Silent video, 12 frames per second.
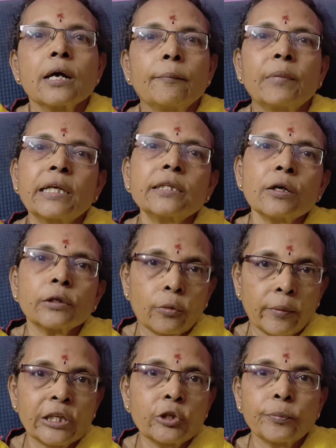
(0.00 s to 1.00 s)
Make the
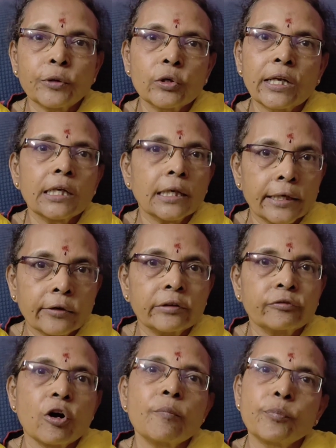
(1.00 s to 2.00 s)
tomato puree in a
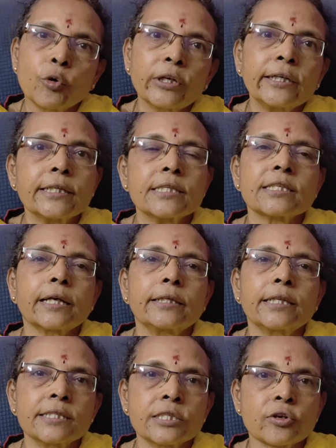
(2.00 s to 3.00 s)
liquid form, pour it
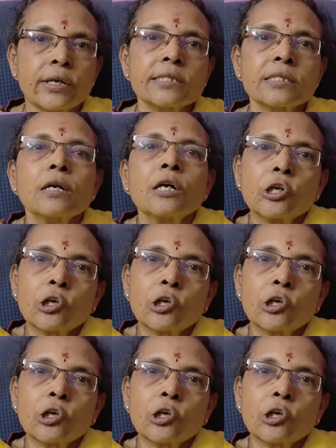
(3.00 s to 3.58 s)
inside these trays,